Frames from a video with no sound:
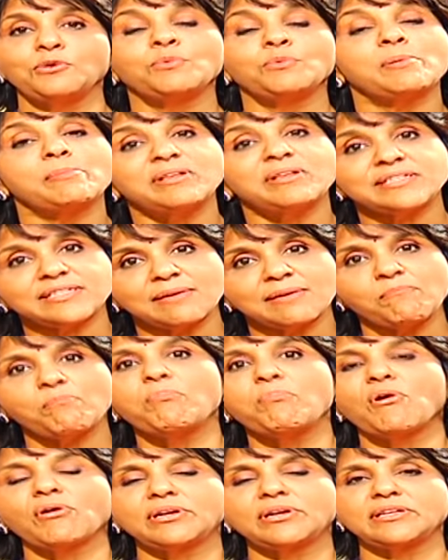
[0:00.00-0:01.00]
Women's
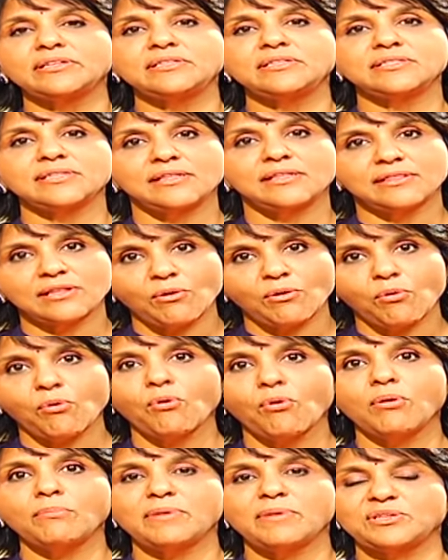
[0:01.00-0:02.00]
importance in the
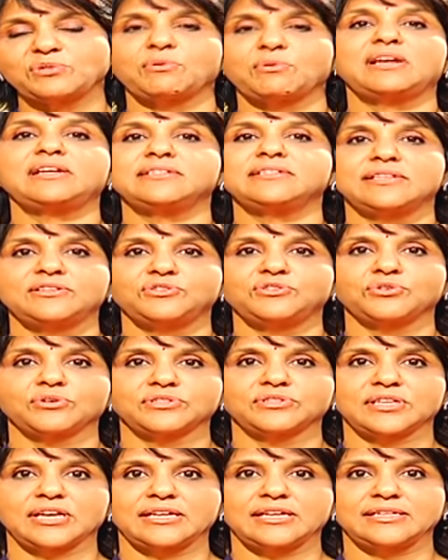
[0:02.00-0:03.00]
home as well as in
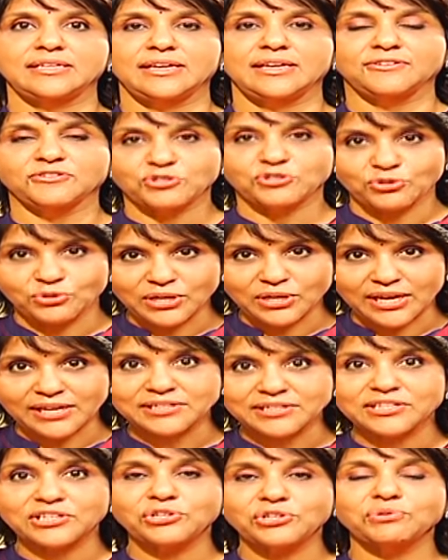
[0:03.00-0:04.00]
society should
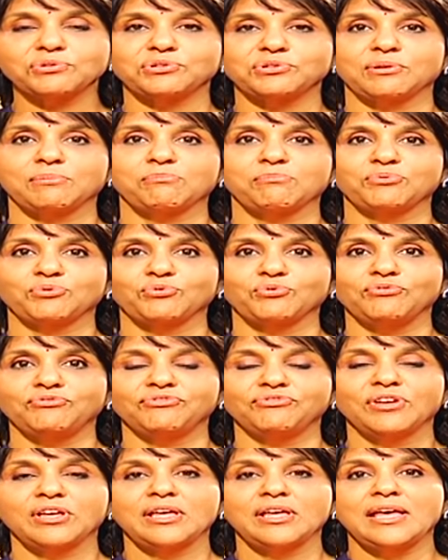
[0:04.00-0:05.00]
continue to improve,
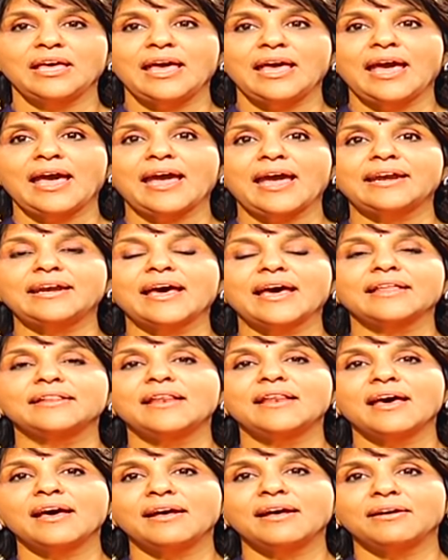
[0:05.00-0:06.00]
and
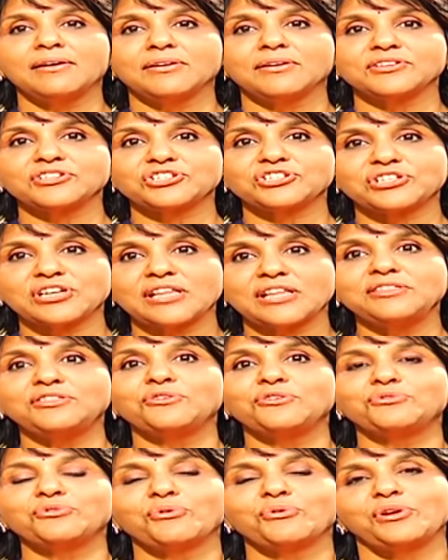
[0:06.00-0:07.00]
ala strength
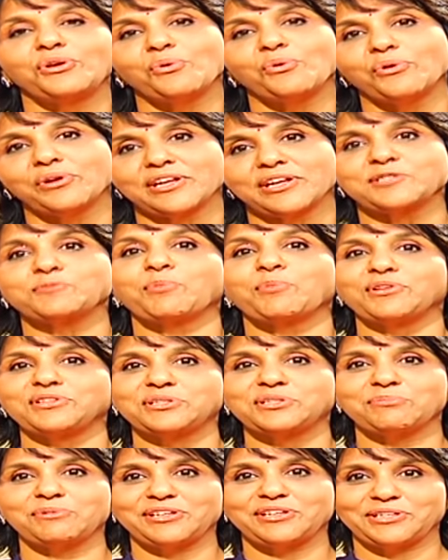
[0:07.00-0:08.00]
toni or
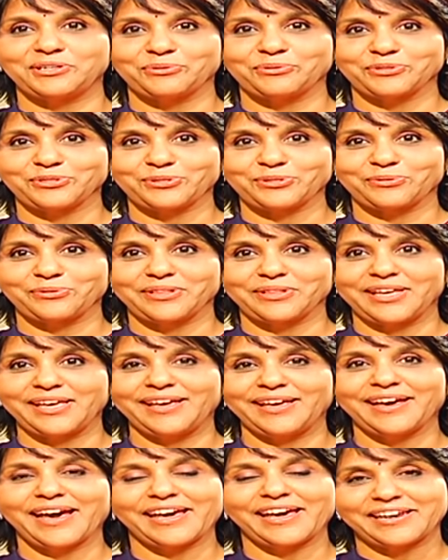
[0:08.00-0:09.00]
responsibility ostundi,
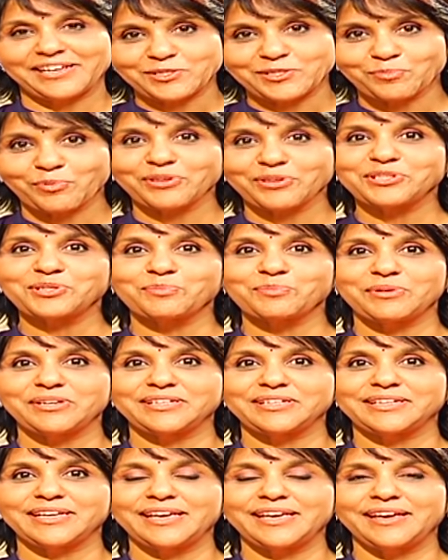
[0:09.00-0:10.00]
a
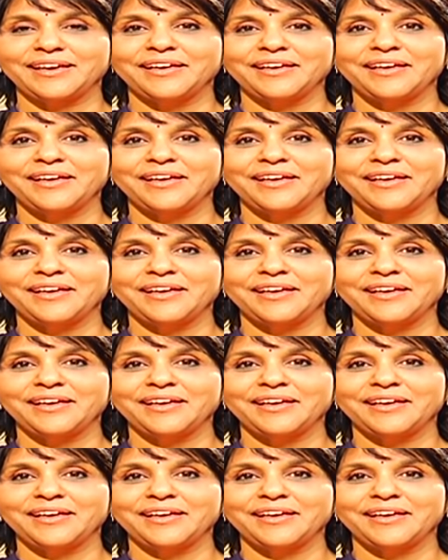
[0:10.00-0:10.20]
responsibility